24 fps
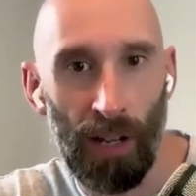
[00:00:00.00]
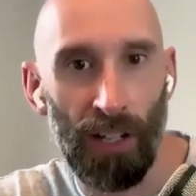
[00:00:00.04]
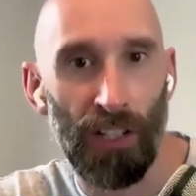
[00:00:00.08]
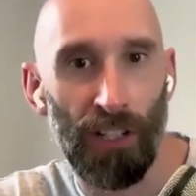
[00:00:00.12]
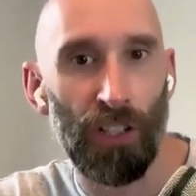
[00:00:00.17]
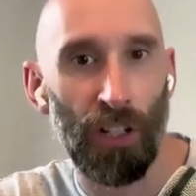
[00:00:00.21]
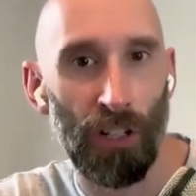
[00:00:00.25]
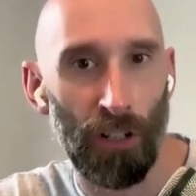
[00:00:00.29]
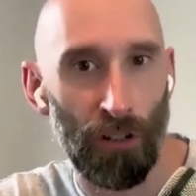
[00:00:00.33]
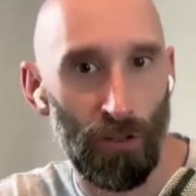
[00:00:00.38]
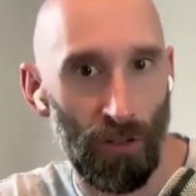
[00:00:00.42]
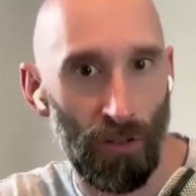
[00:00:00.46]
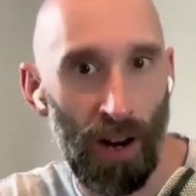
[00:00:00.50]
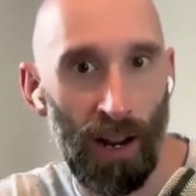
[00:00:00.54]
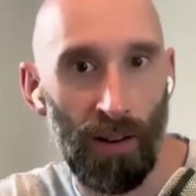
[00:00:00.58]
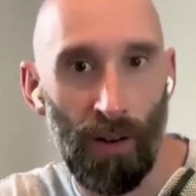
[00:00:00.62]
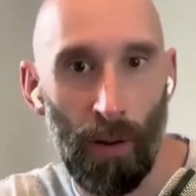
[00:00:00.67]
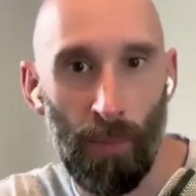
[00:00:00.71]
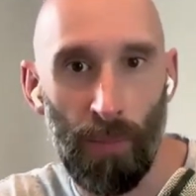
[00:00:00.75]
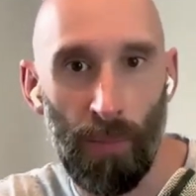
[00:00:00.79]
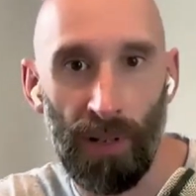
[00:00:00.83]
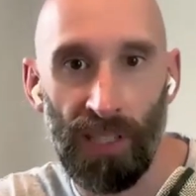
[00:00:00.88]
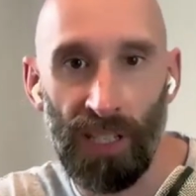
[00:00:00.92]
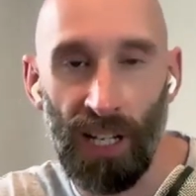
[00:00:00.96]
Like, she's got a great
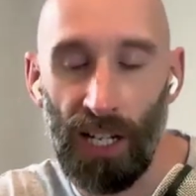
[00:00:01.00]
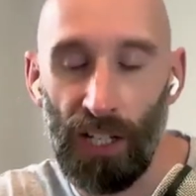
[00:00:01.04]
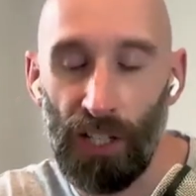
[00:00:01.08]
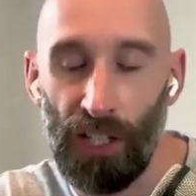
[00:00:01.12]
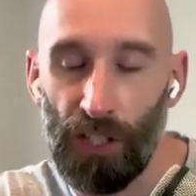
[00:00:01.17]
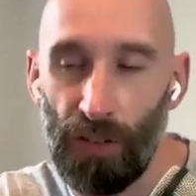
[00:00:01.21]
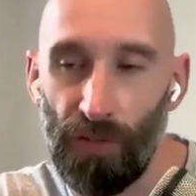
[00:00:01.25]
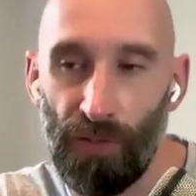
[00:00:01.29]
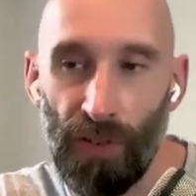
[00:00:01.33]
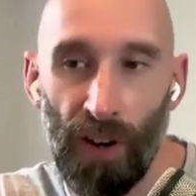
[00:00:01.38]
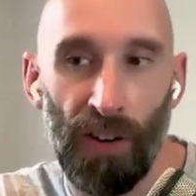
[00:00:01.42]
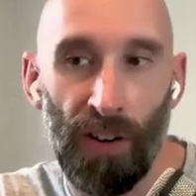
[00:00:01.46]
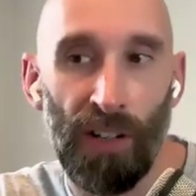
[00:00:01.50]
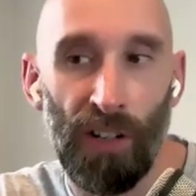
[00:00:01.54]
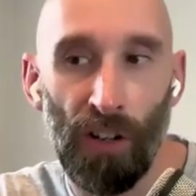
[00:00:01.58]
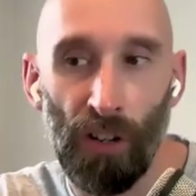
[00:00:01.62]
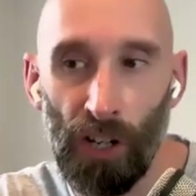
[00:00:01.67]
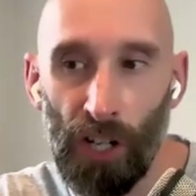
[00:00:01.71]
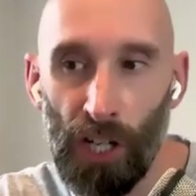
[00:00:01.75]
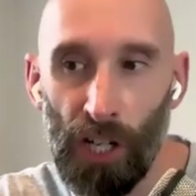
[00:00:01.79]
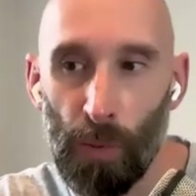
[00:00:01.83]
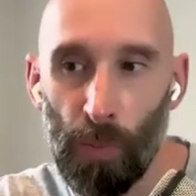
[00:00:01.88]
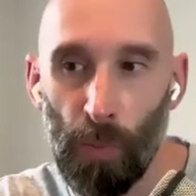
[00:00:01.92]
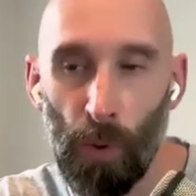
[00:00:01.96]
reputation, very
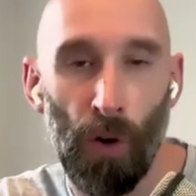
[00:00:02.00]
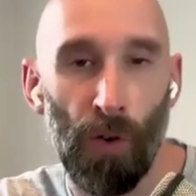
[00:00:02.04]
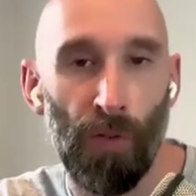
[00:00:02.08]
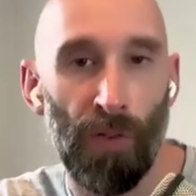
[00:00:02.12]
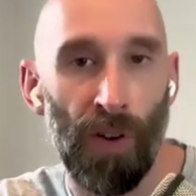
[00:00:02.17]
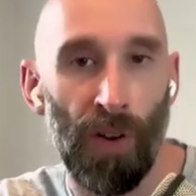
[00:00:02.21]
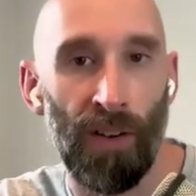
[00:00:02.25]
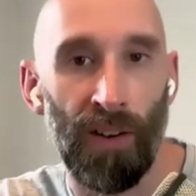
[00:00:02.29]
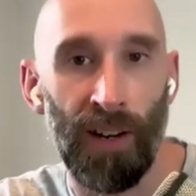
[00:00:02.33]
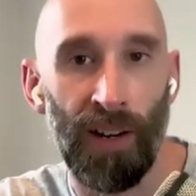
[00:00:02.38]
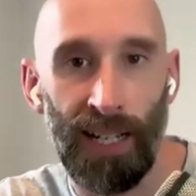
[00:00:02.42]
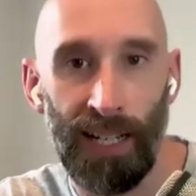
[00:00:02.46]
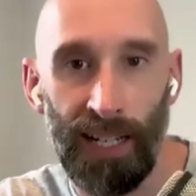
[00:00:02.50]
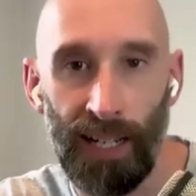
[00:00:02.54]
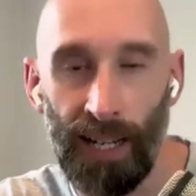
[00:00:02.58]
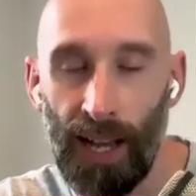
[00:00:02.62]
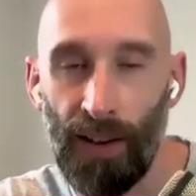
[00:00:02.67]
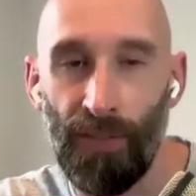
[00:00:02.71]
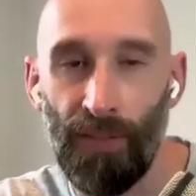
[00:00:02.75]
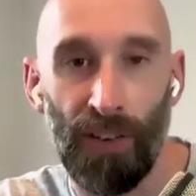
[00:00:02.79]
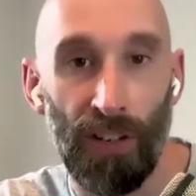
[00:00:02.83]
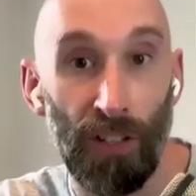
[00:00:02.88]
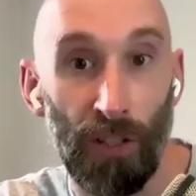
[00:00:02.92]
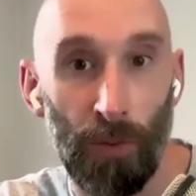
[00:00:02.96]
knowledgeable, very
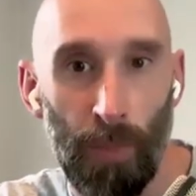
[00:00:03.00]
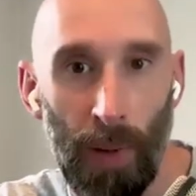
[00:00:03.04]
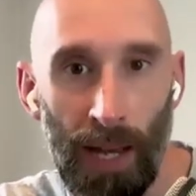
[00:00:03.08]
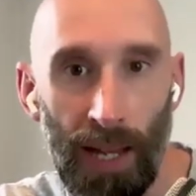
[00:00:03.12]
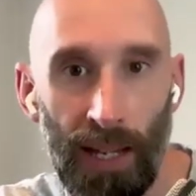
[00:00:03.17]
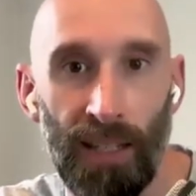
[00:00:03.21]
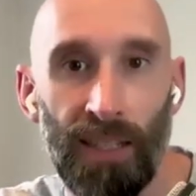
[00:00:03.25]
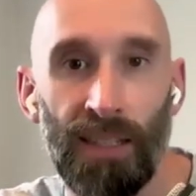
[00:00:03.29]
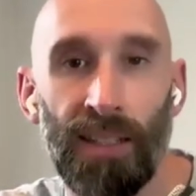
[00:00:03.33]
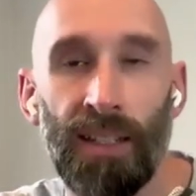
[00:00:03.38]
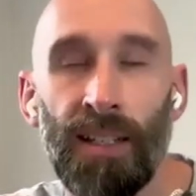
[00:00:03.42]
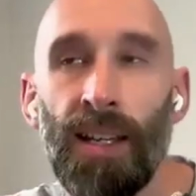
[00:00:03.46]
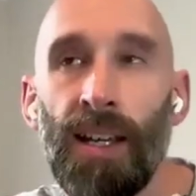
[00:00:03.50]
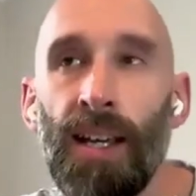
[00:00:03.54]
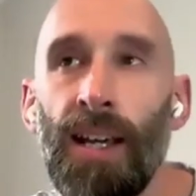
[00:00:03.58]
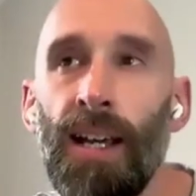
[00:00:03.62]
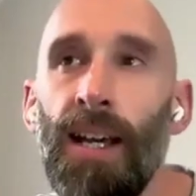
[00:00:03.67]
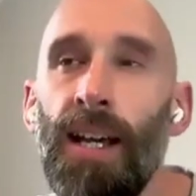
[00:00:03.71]
evidence-based.